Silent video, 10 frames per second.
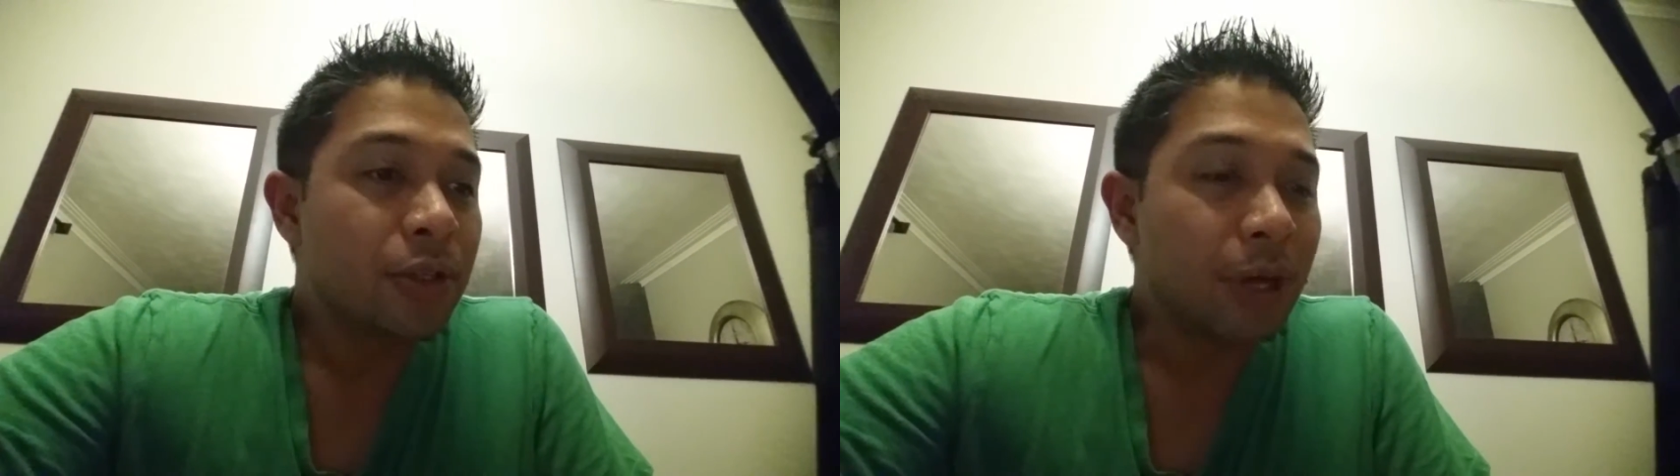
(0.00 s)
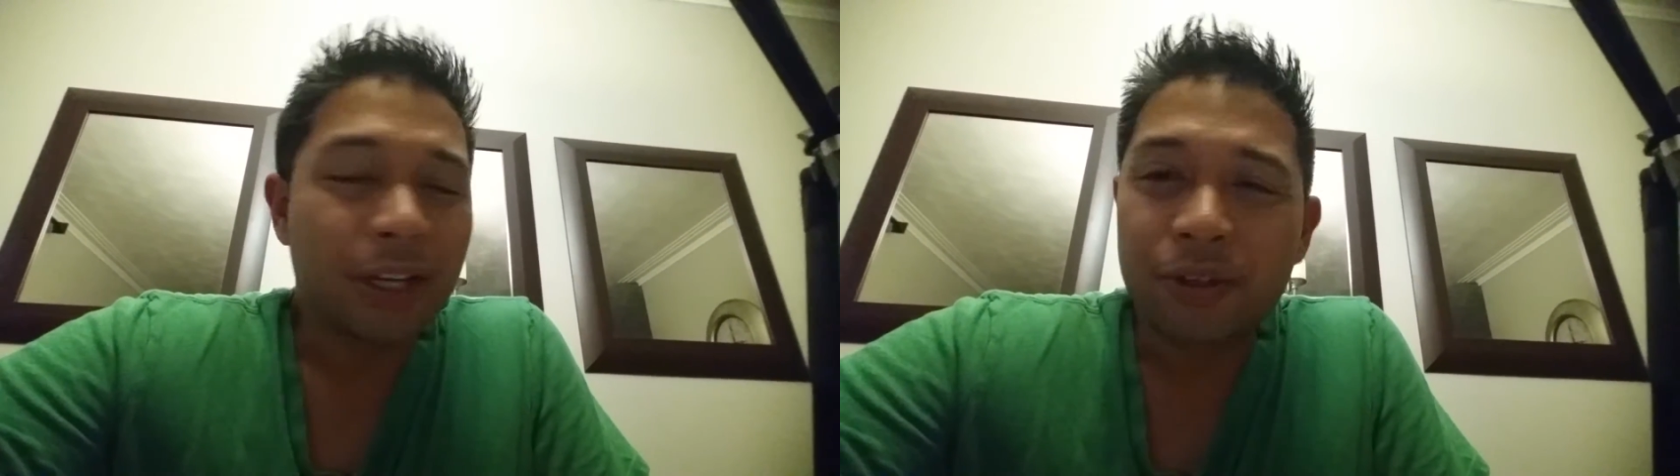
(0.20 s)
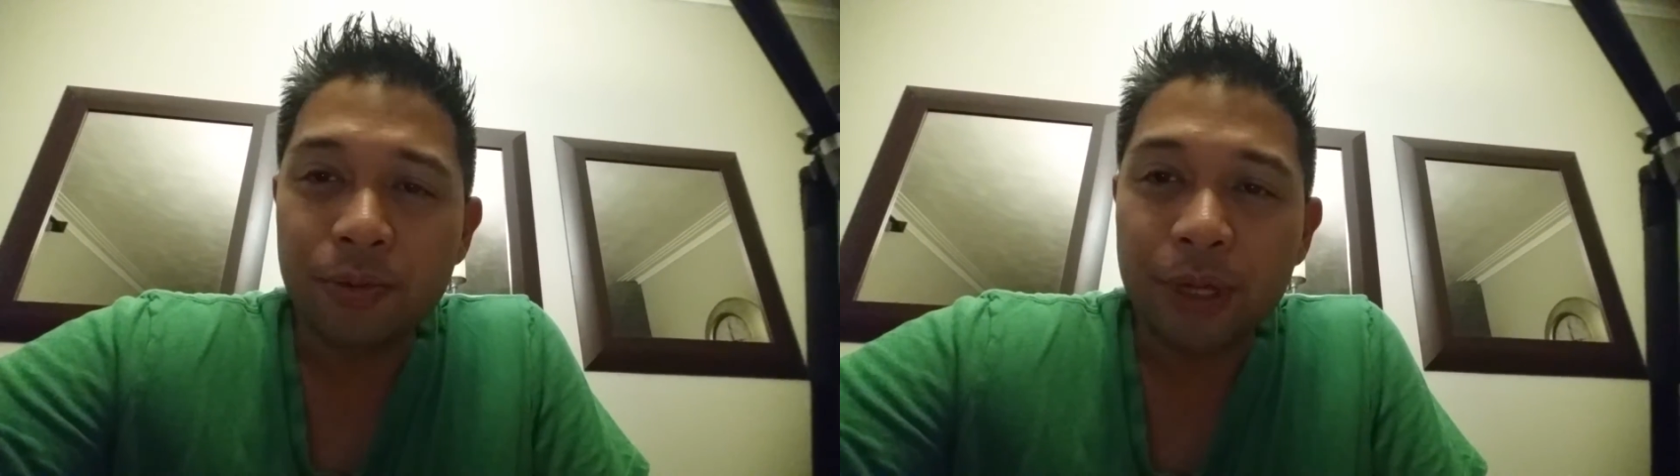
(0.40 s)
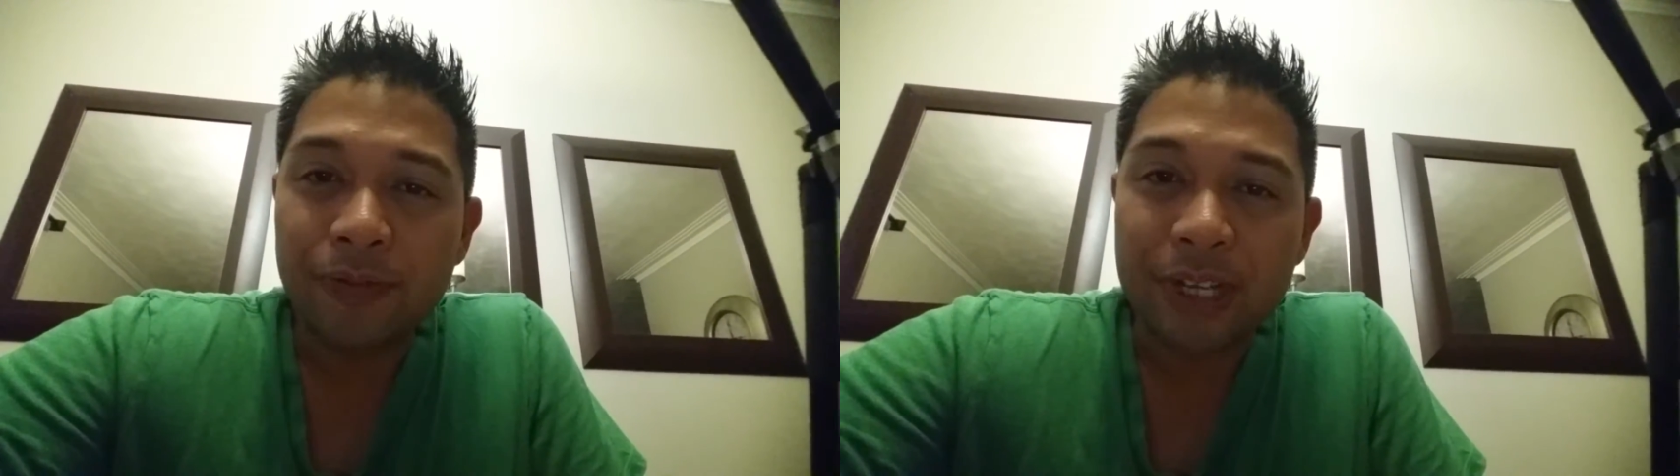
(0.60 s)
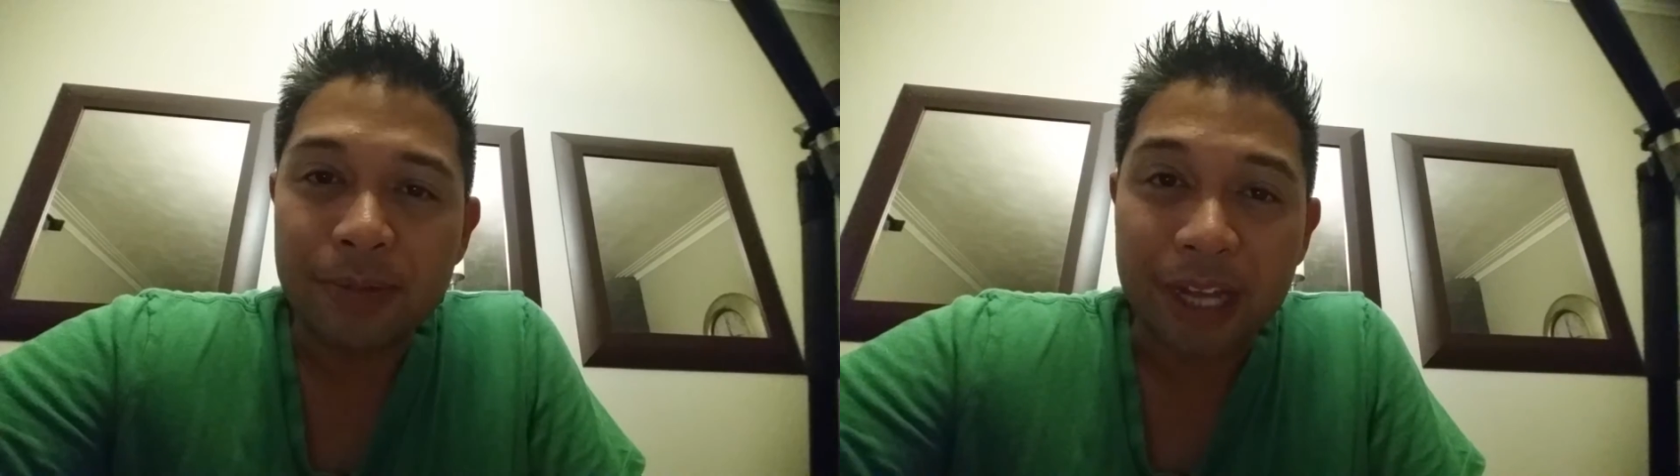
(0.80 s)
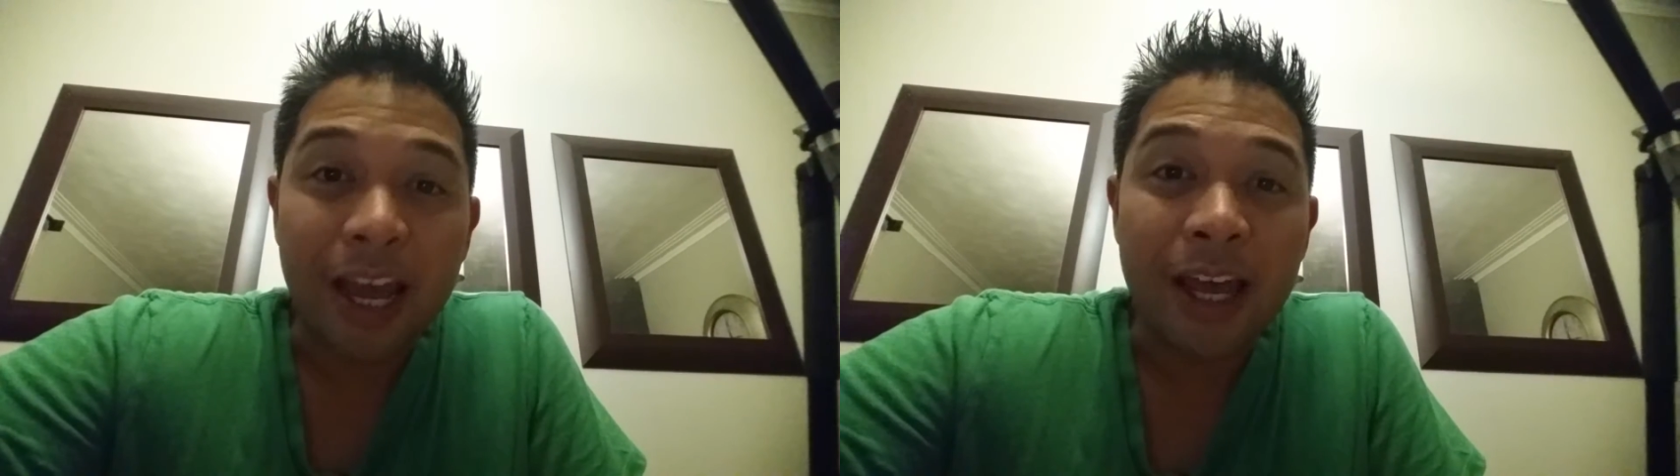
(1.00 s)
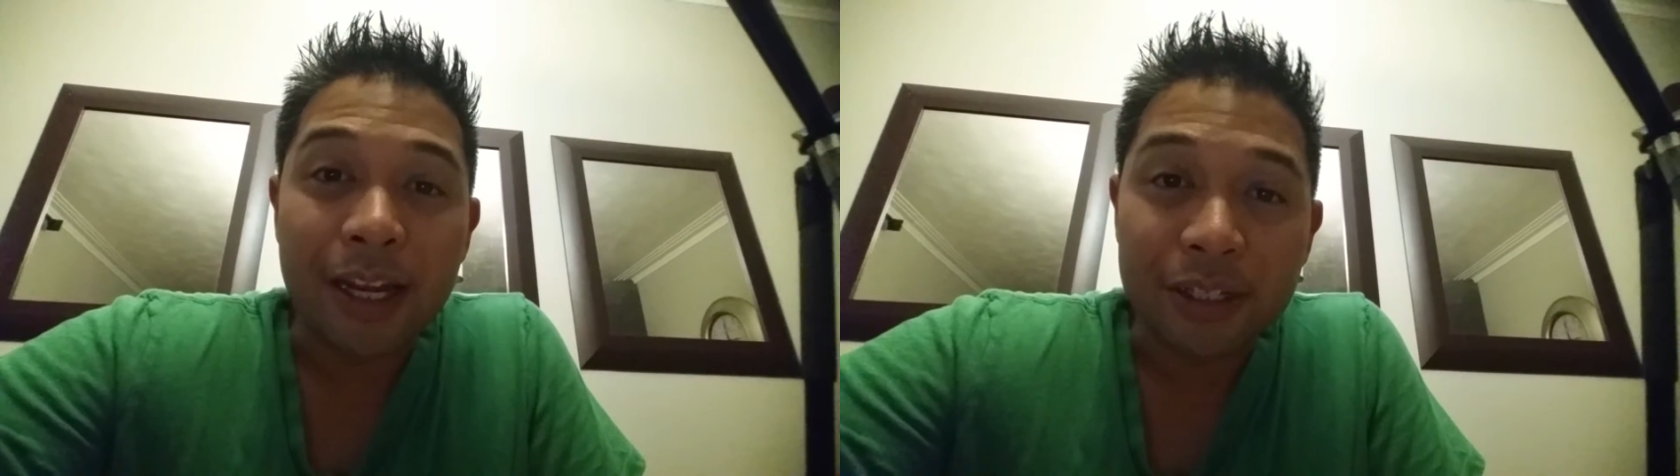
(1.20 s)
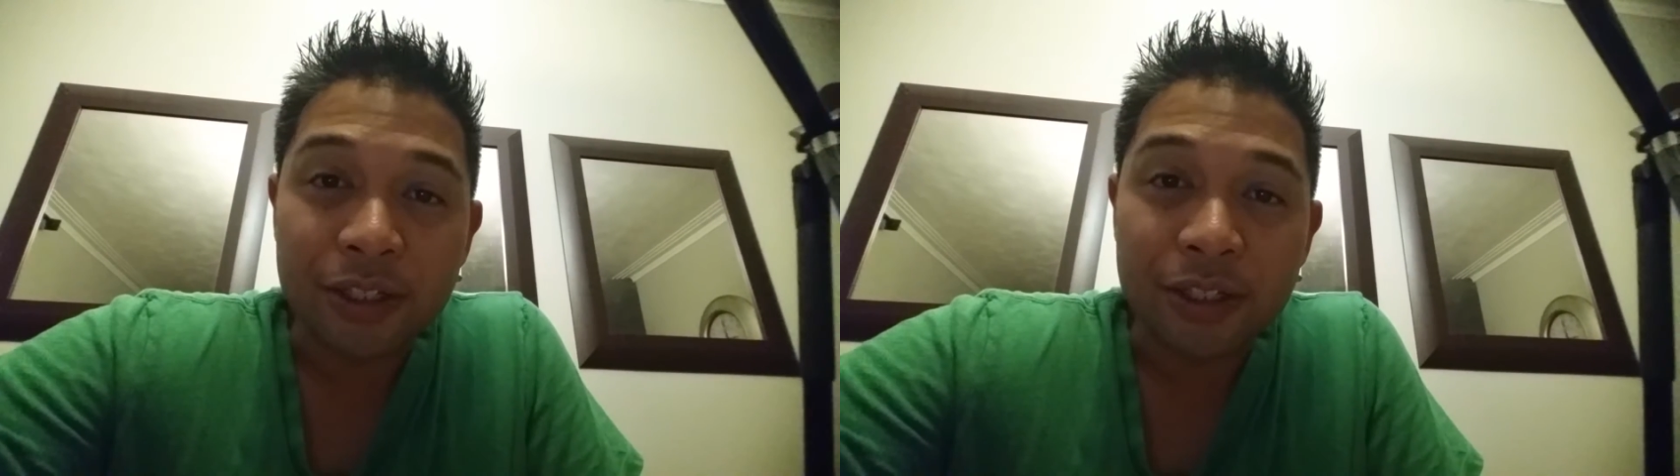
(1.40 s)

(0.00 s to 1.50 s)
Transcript: so I don't have time to edit.